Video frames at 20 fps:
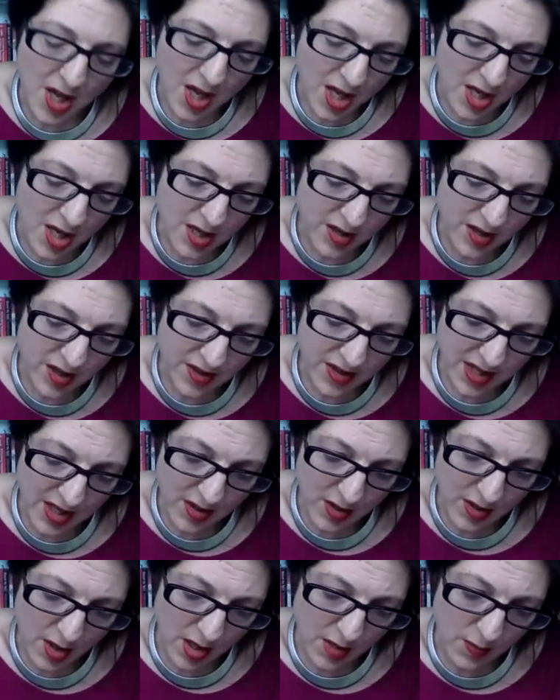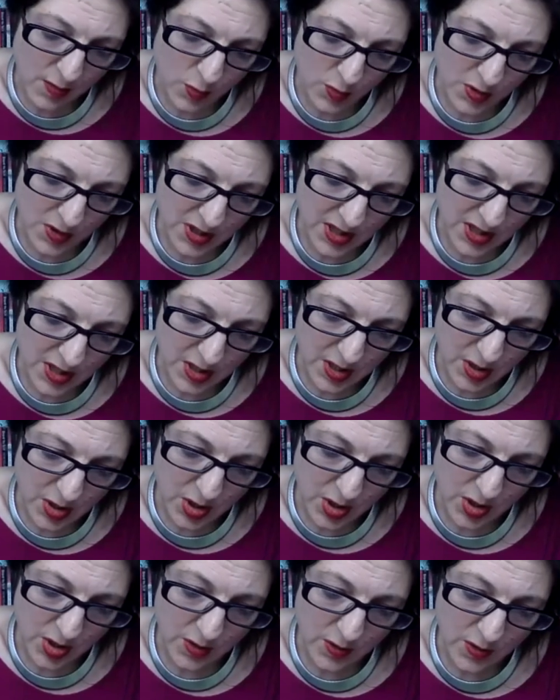Another thing that I wanted
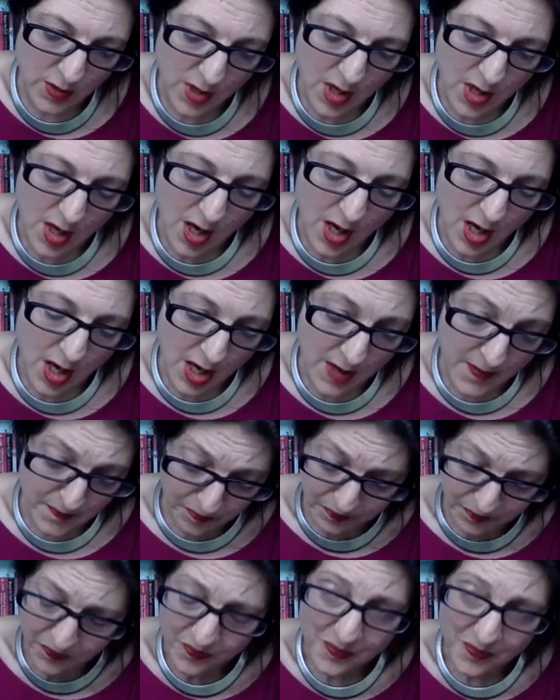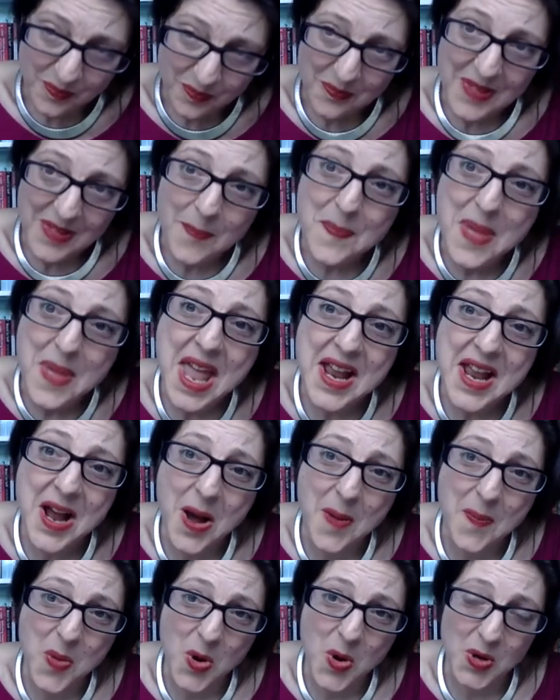to pick
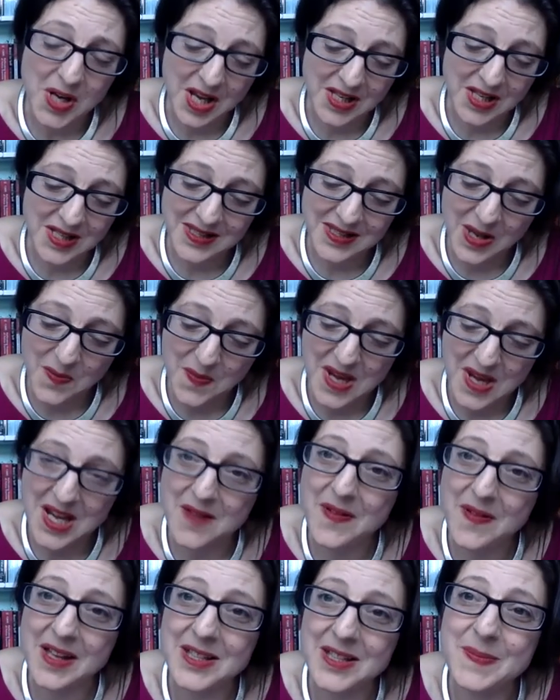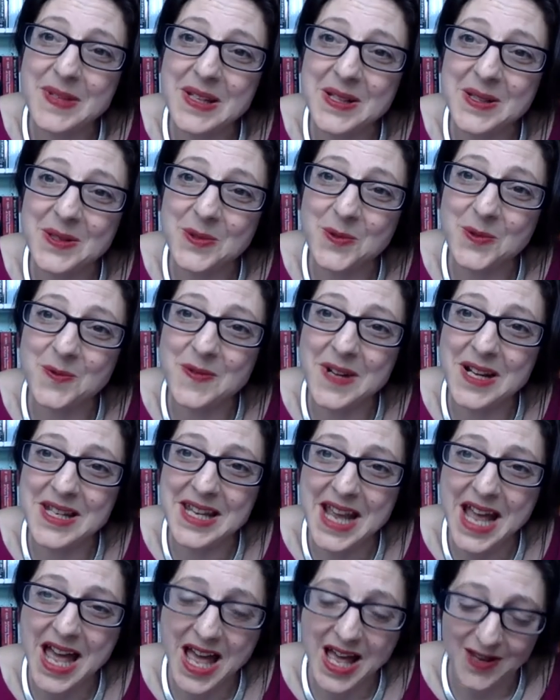up on, and so many of our speakers
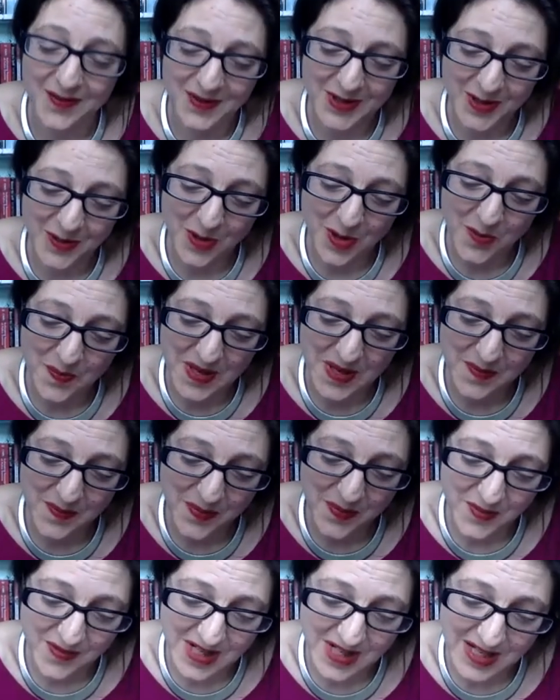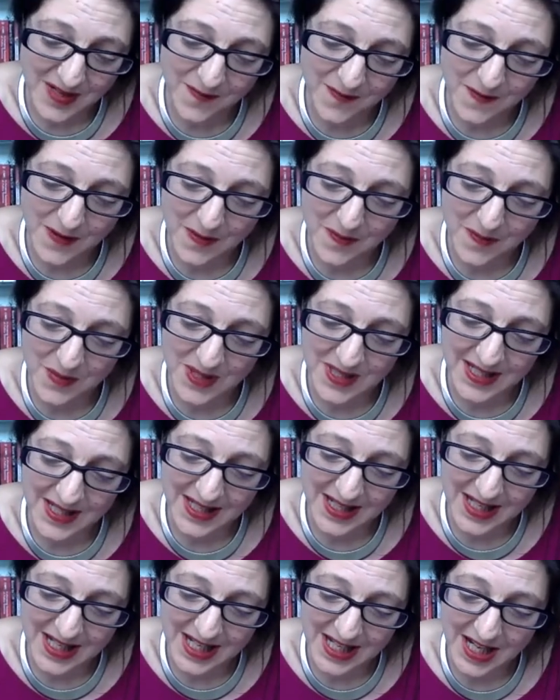already have, so I'll be brief, and
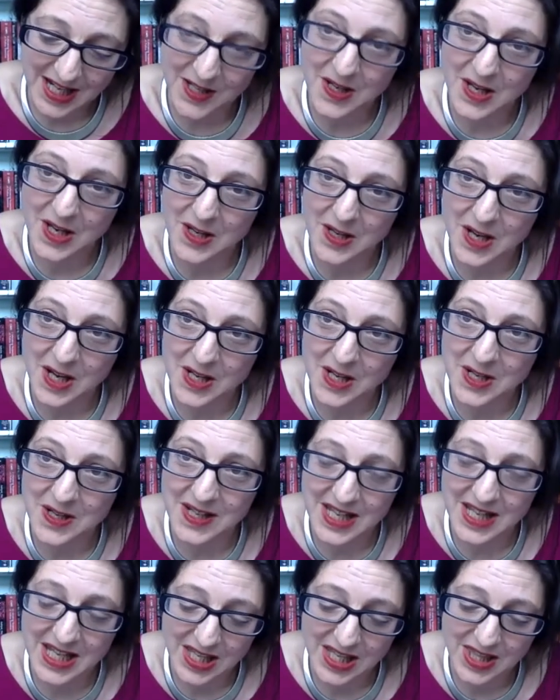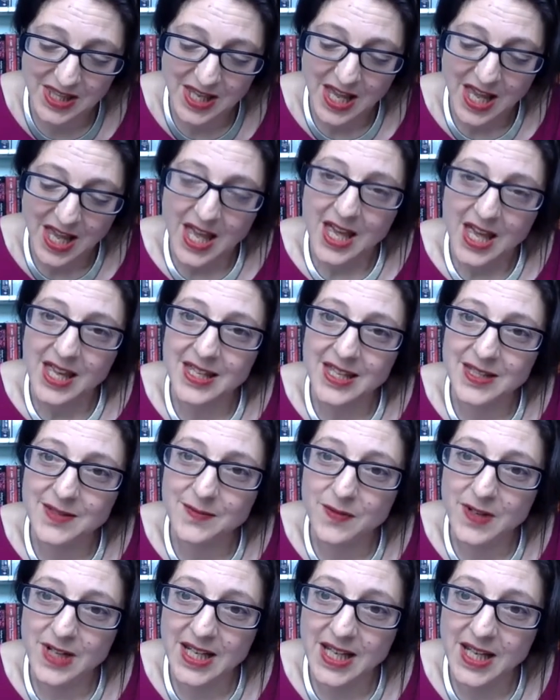particularly I know Keith has
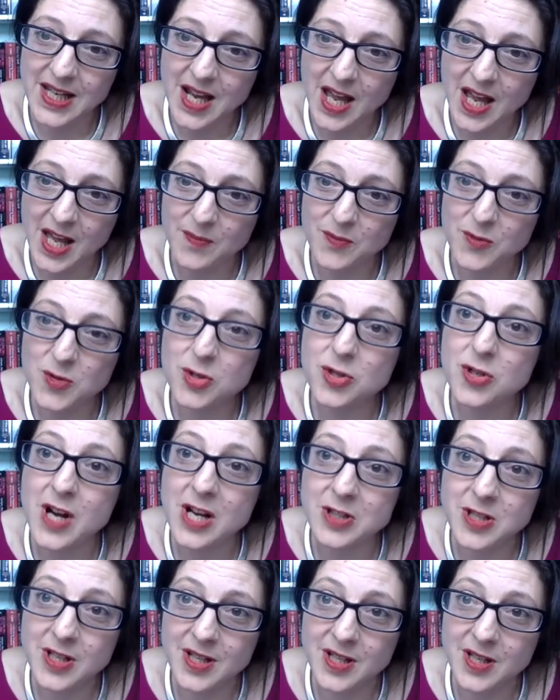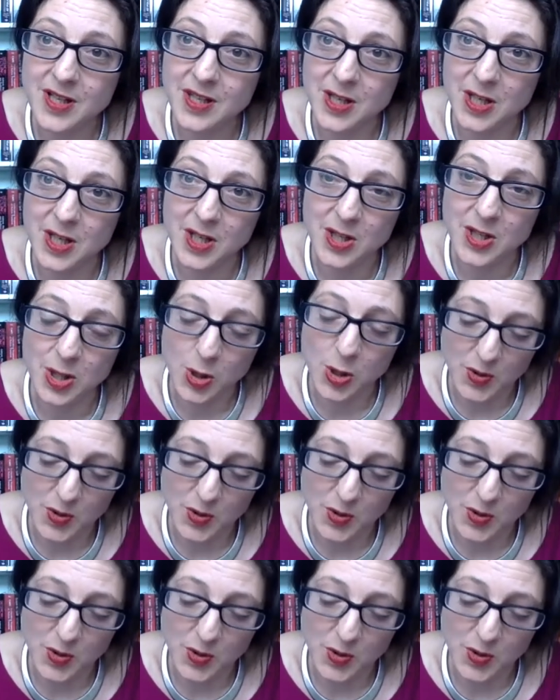really treasured the